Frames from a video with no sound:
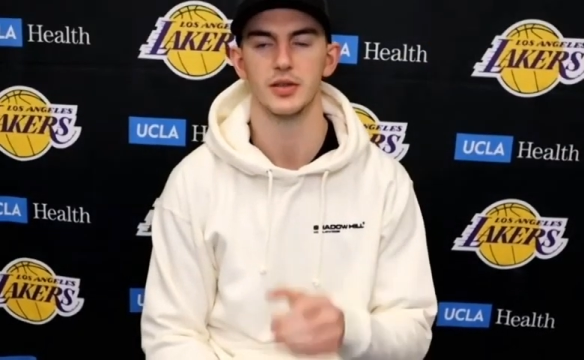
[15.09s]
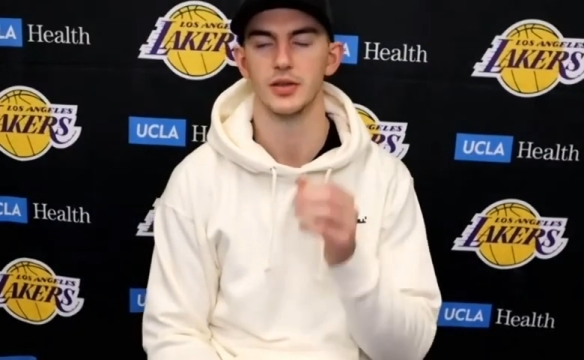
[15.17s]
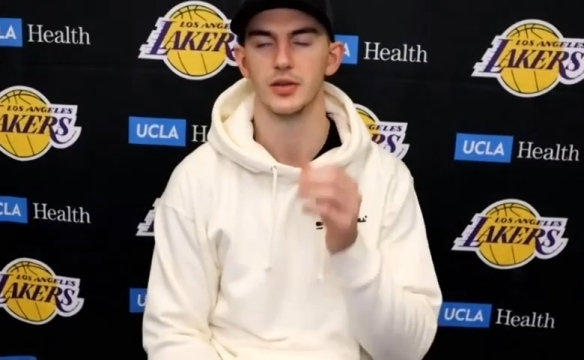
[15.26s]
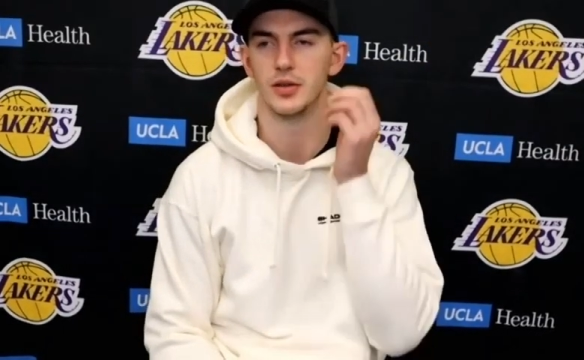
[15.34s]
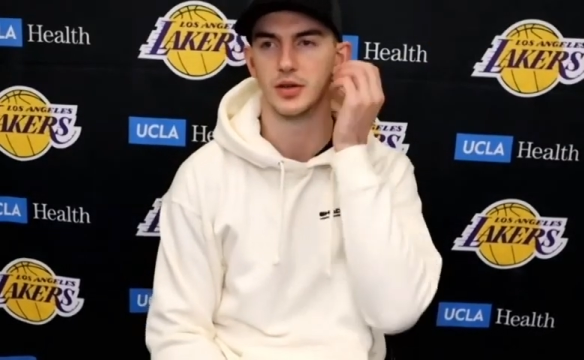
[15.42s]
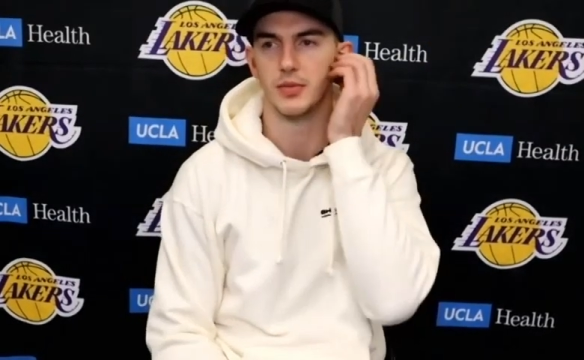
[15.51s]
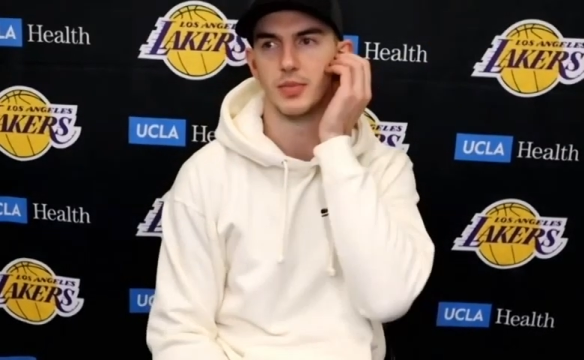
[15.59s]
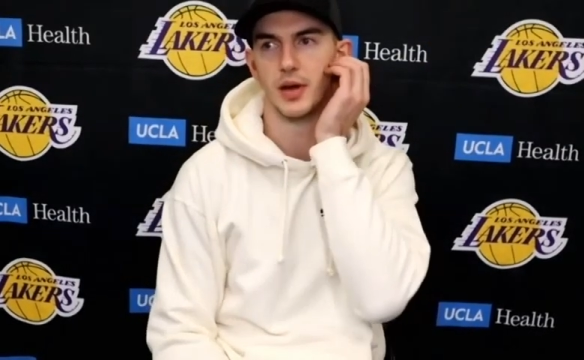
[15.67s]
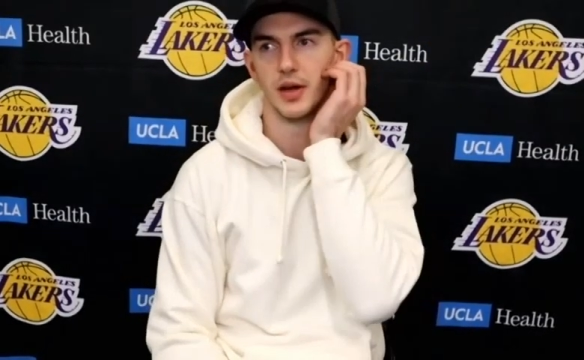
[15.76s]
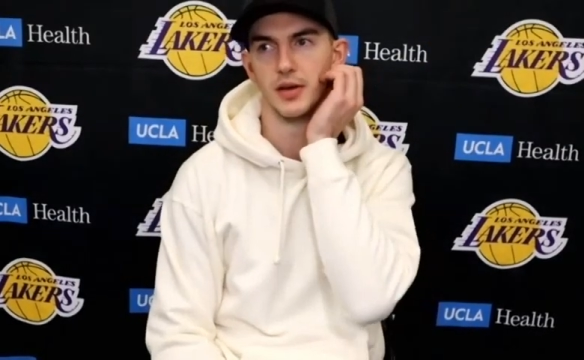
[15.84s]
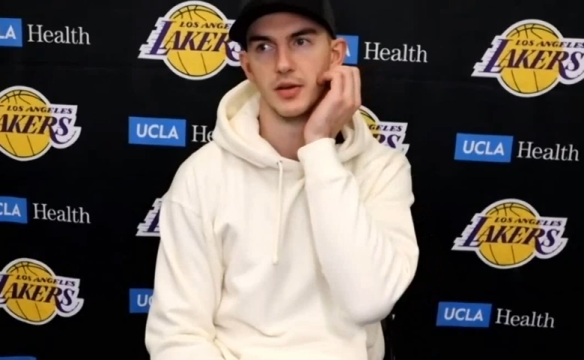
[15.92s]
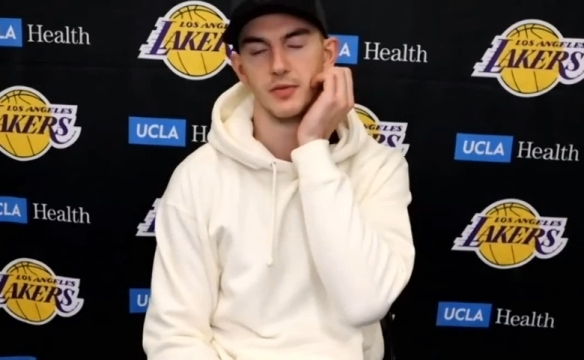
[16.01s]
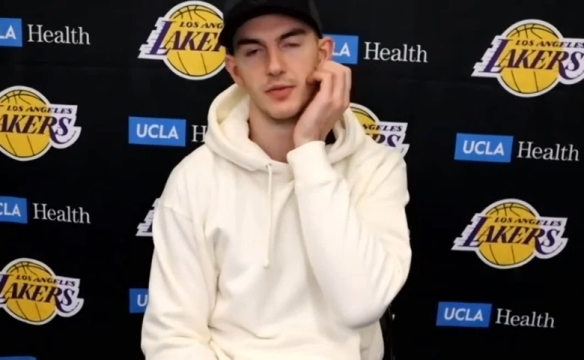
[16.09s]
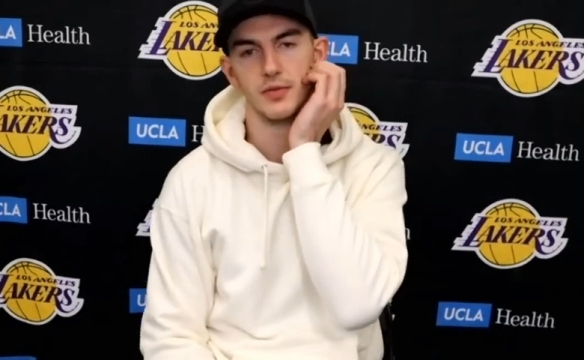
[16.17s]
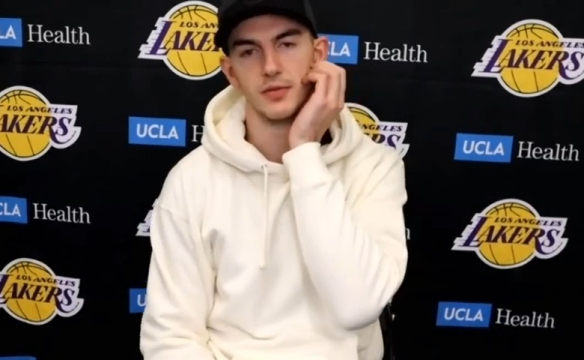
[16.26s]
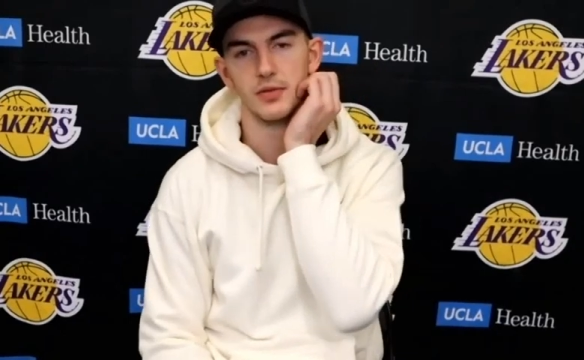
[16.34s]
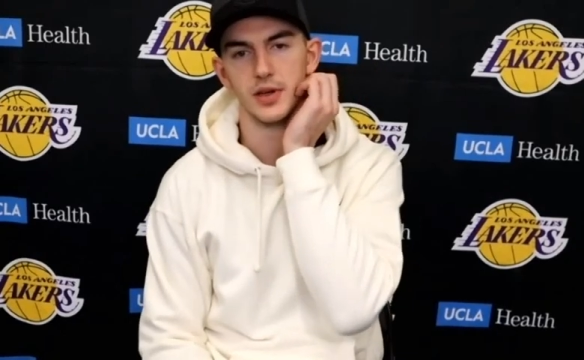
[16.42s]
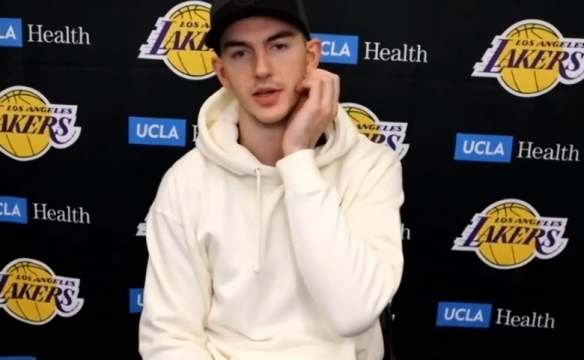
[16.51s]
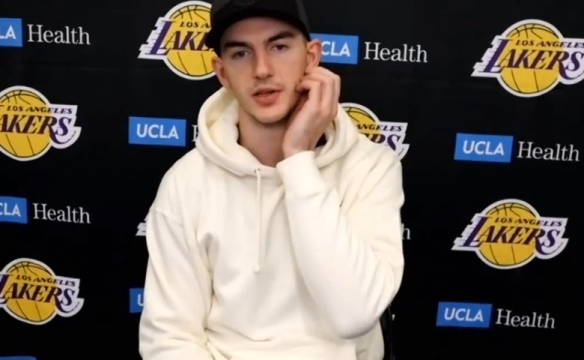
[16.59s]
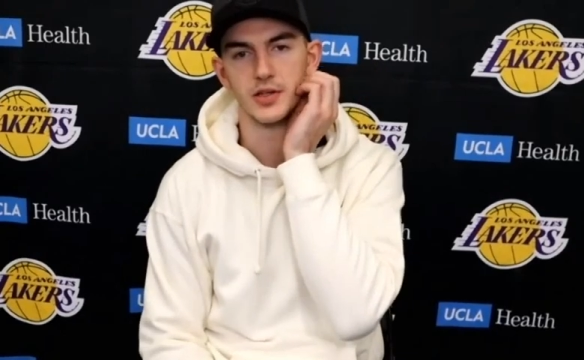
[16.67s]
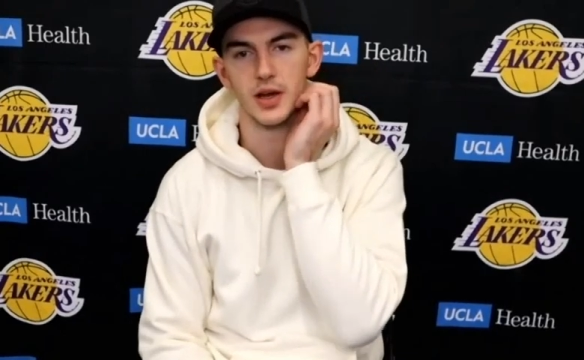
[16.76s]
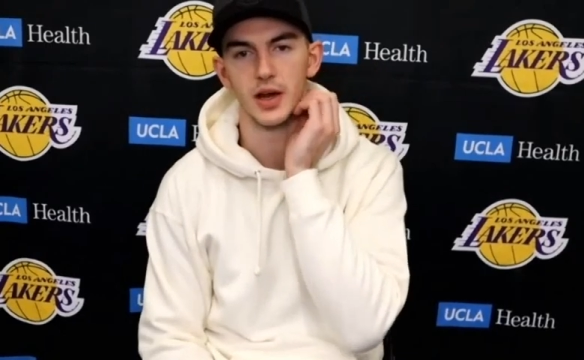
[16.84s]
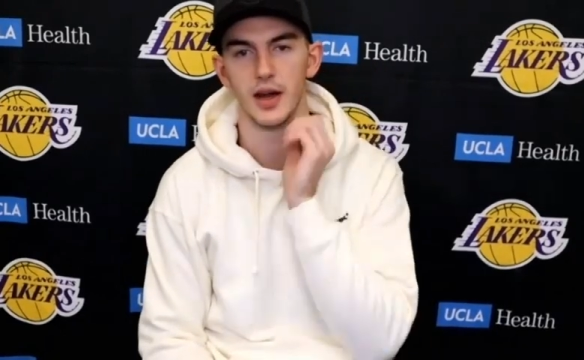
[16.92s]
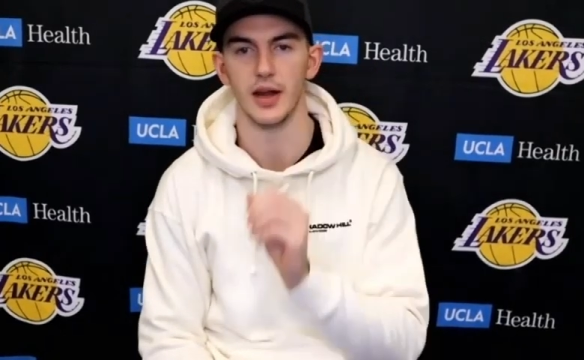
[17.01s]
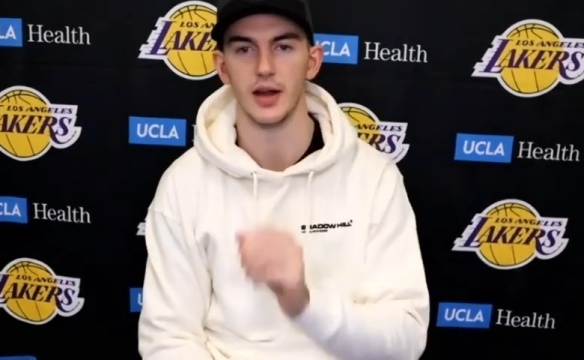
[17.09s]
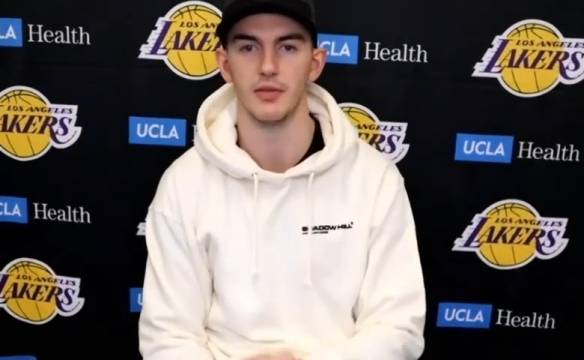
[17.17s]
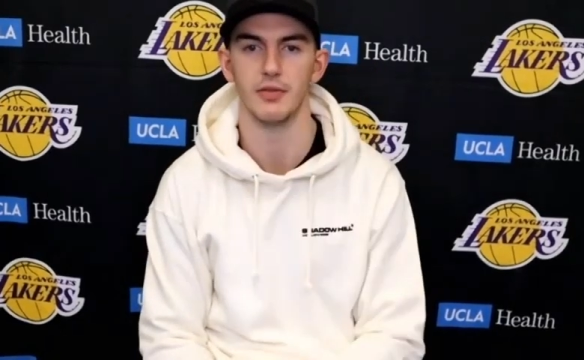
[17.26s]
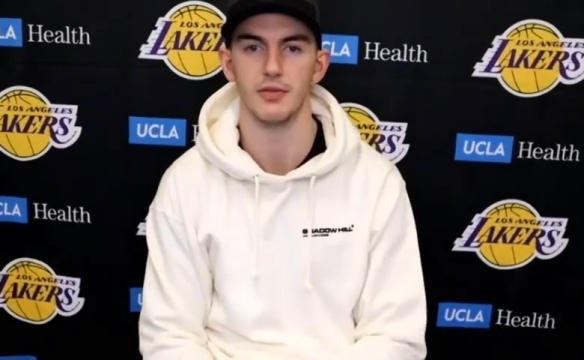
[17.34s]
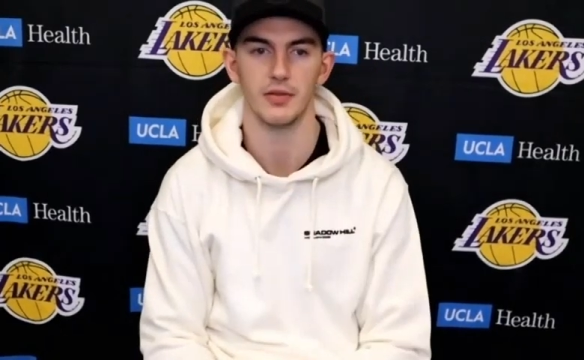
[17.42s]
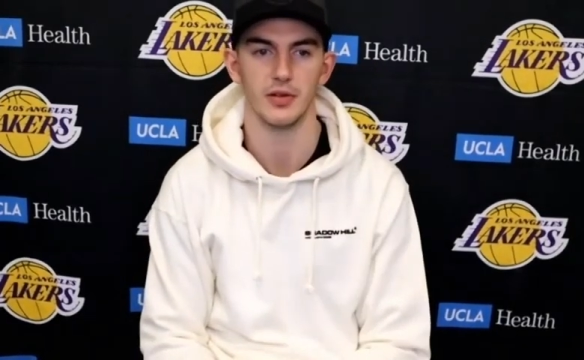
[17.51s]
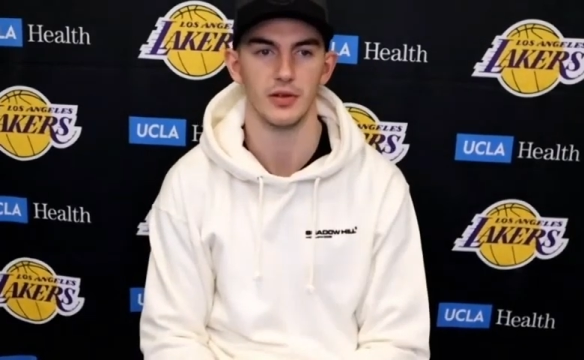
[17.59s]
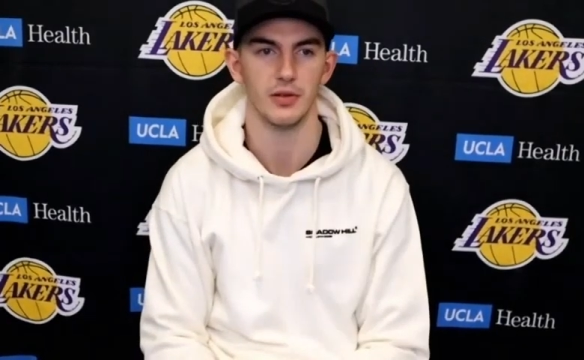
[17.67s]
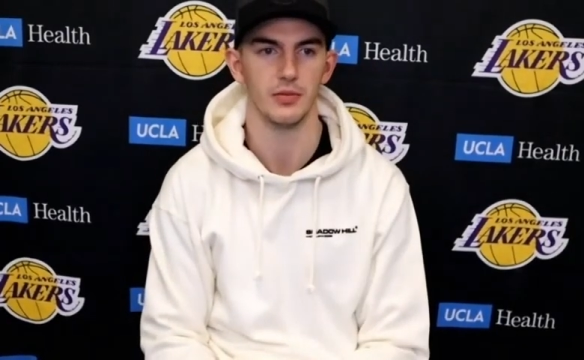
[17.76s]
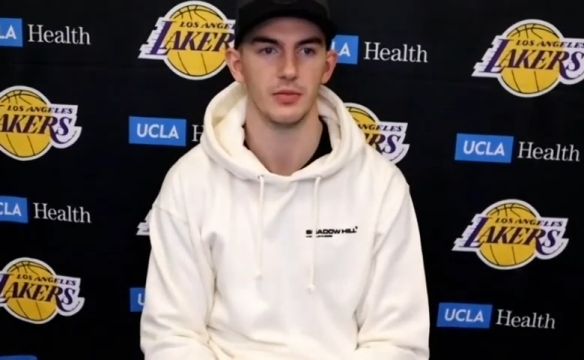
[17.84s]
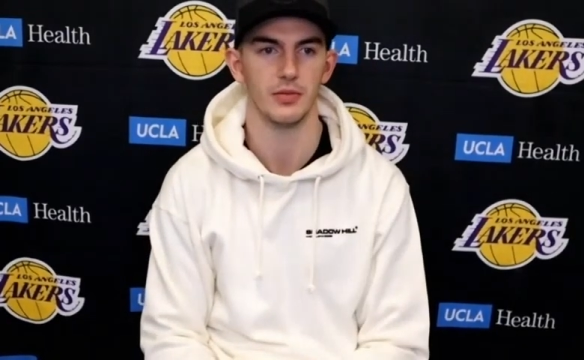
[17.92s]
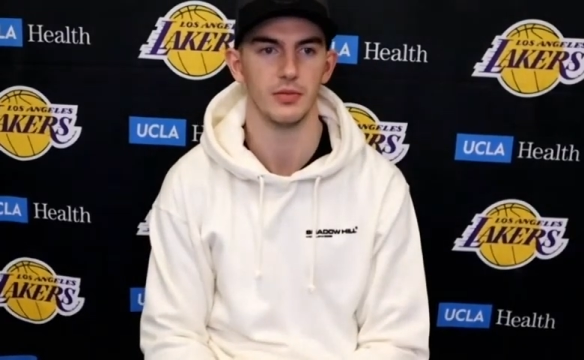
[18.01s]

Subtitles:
you know, the competitive pitch that I have. Oh.